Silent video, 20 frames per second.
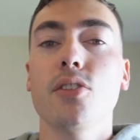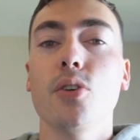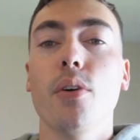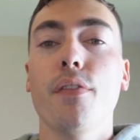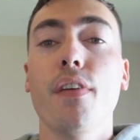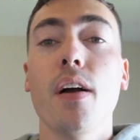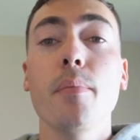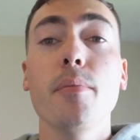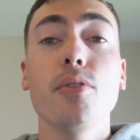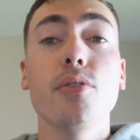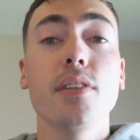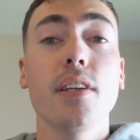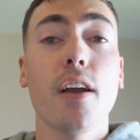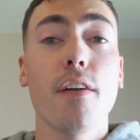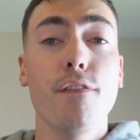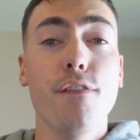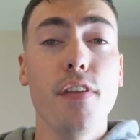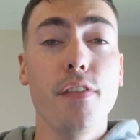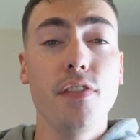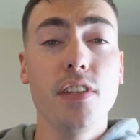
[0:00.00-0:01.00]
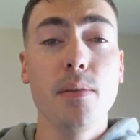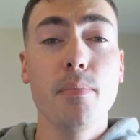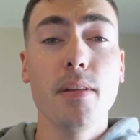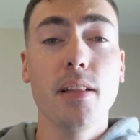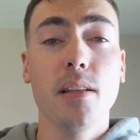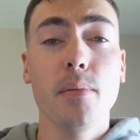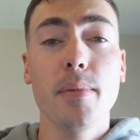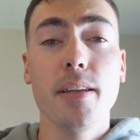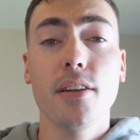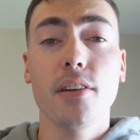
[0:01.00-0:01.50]
So if I'm using a
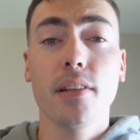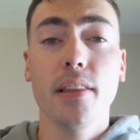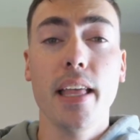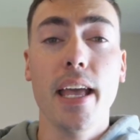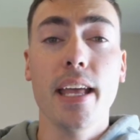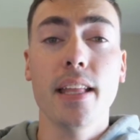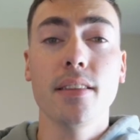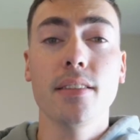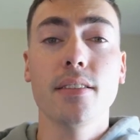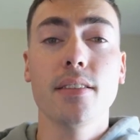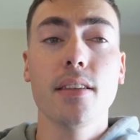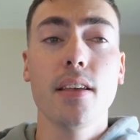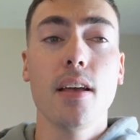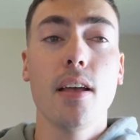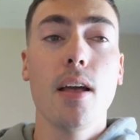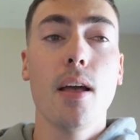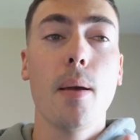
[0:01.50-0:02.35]
50mm lens,